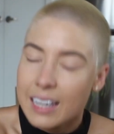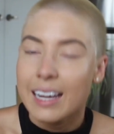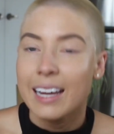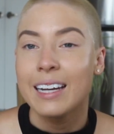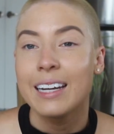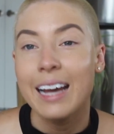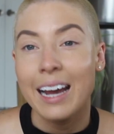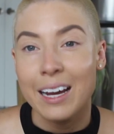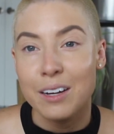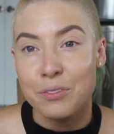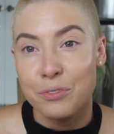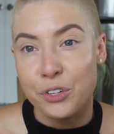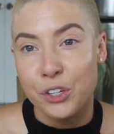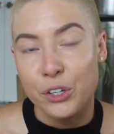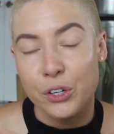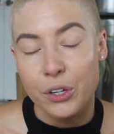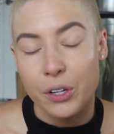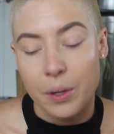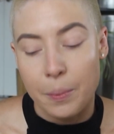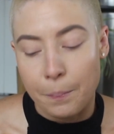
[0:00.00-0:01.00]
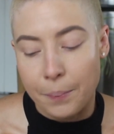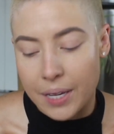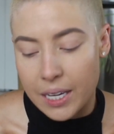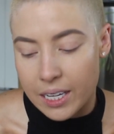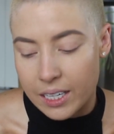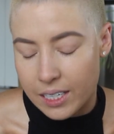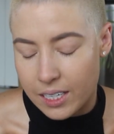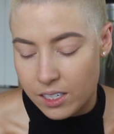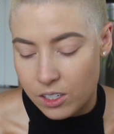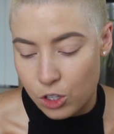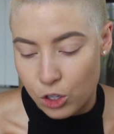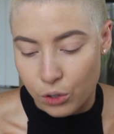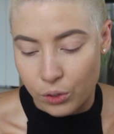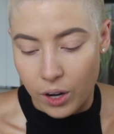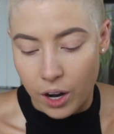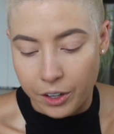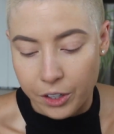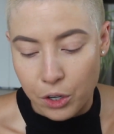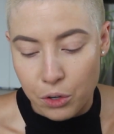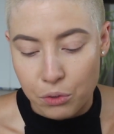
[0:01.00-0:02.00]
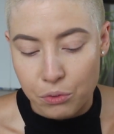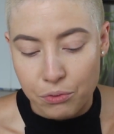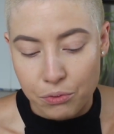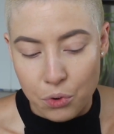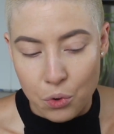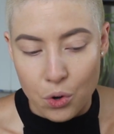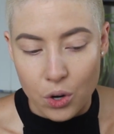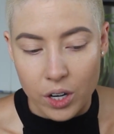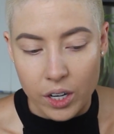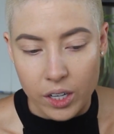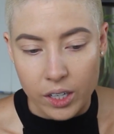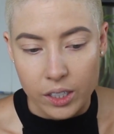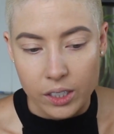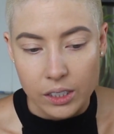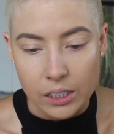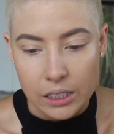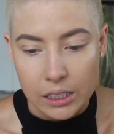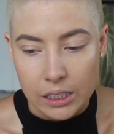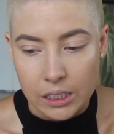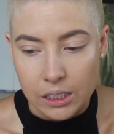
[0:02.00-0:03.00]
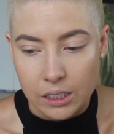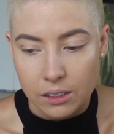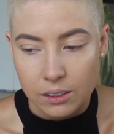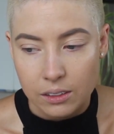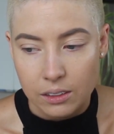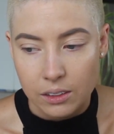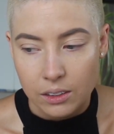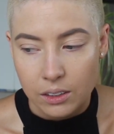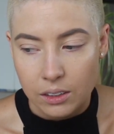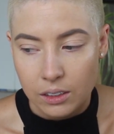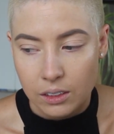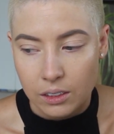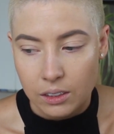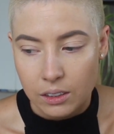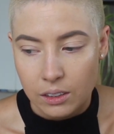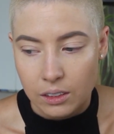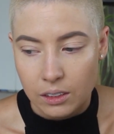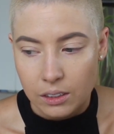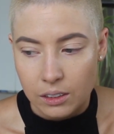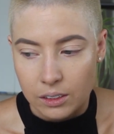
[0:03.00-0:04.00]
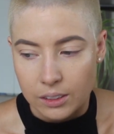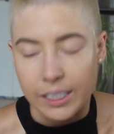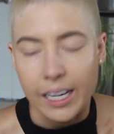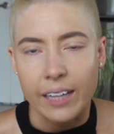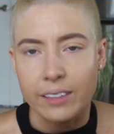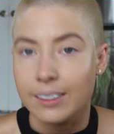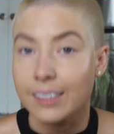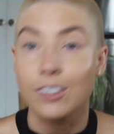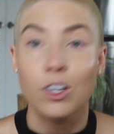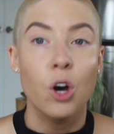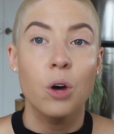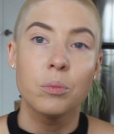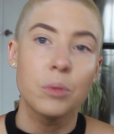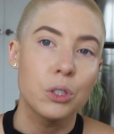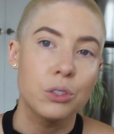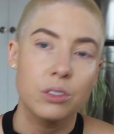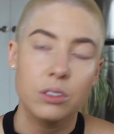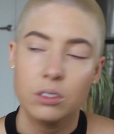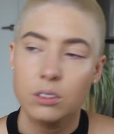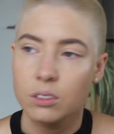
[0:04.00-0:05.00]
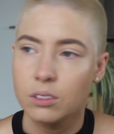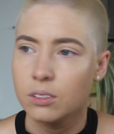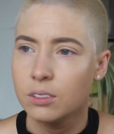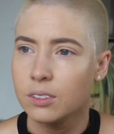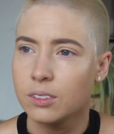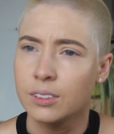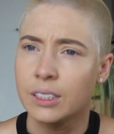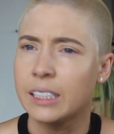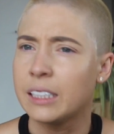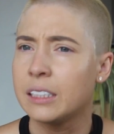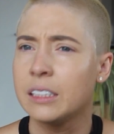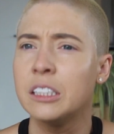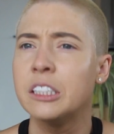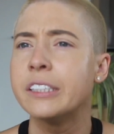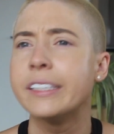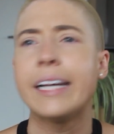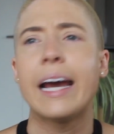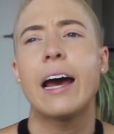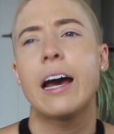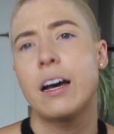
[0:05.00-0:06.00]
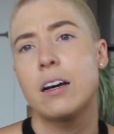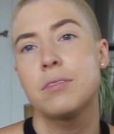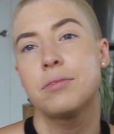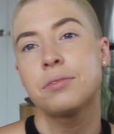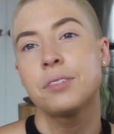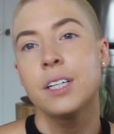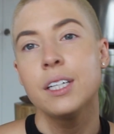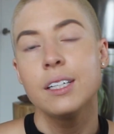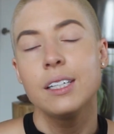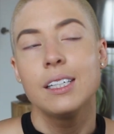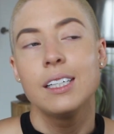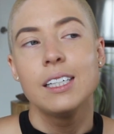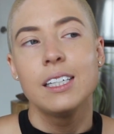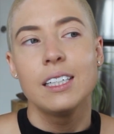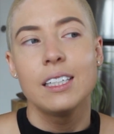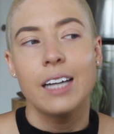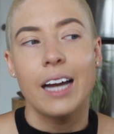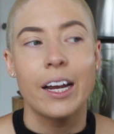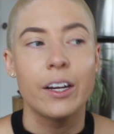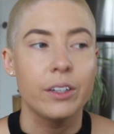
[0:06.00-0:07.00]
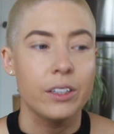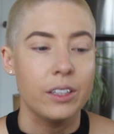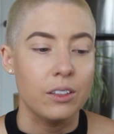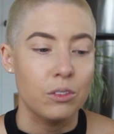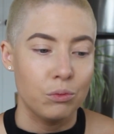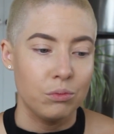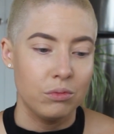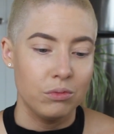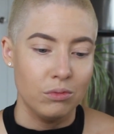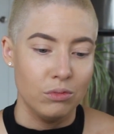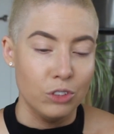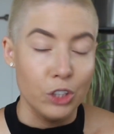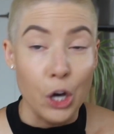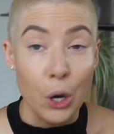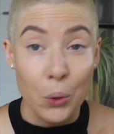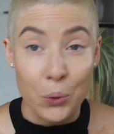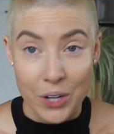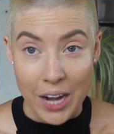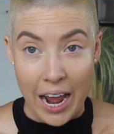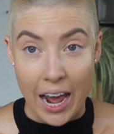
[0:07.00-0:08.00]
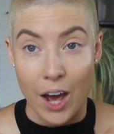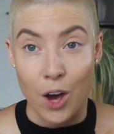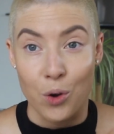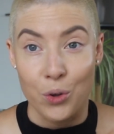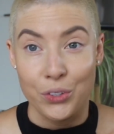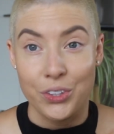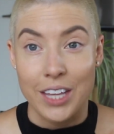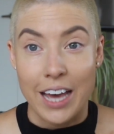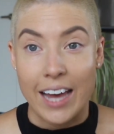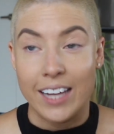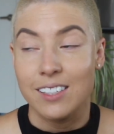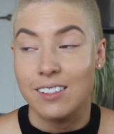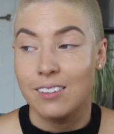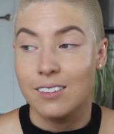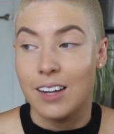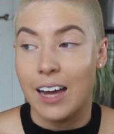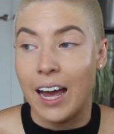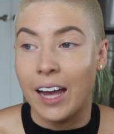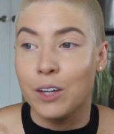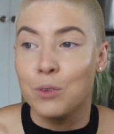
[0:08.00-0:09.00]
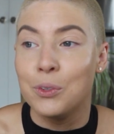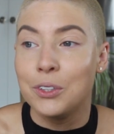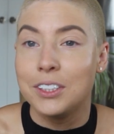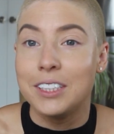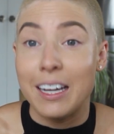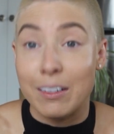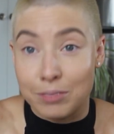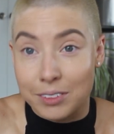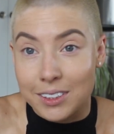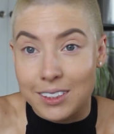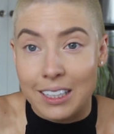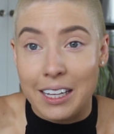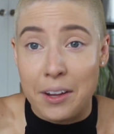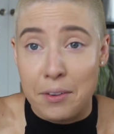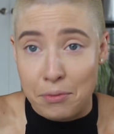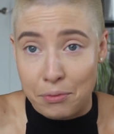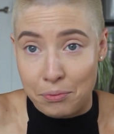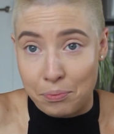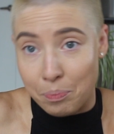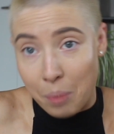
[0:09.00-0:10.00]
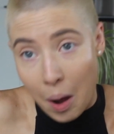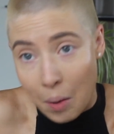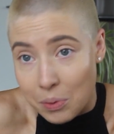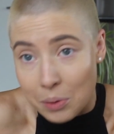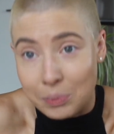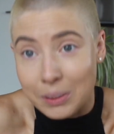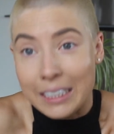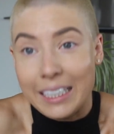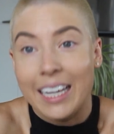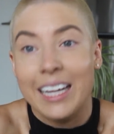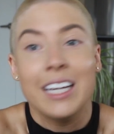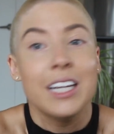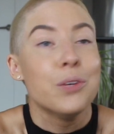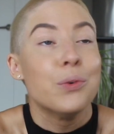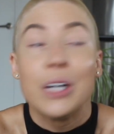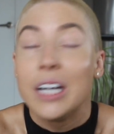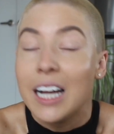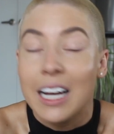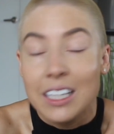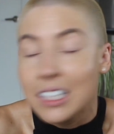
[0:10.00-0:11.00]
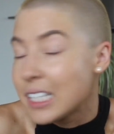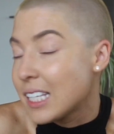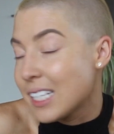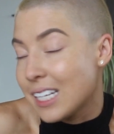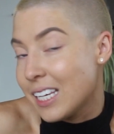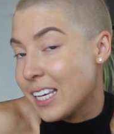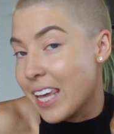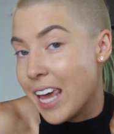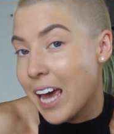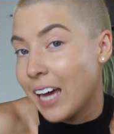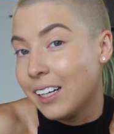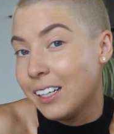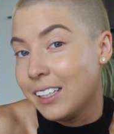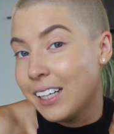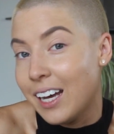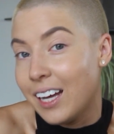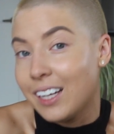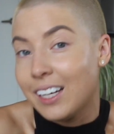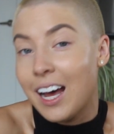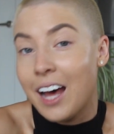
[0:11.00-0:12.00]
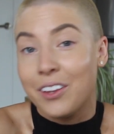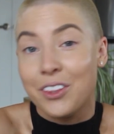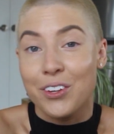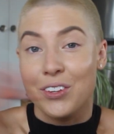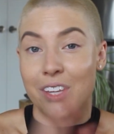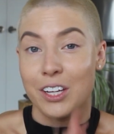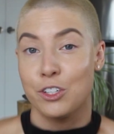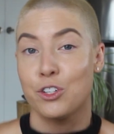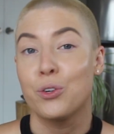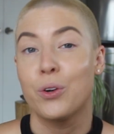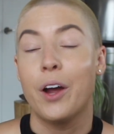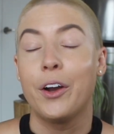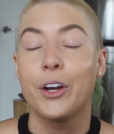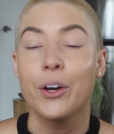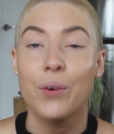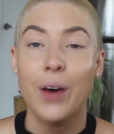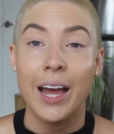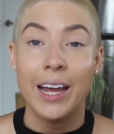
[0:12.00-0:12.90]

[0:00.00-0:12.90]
And after being in Toronto for, yeah, like almost like a year and a half, I know now that I will never live probably anywhere else in Canada other than Toronto.